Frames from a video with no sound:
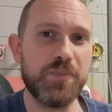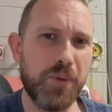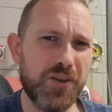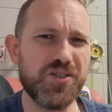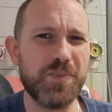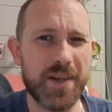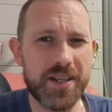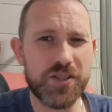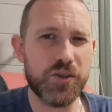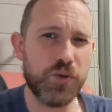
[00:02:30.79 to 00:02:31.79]
possibly
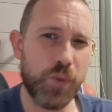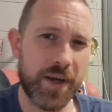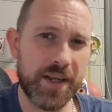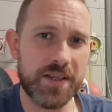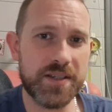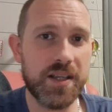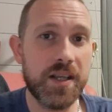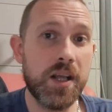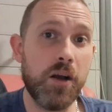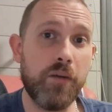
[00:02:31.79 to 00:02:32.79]
2 weeks
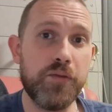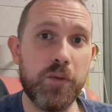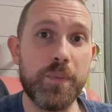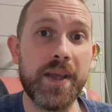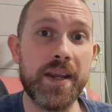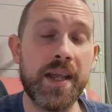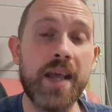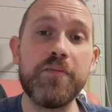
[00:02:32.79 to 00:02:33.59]
of not being here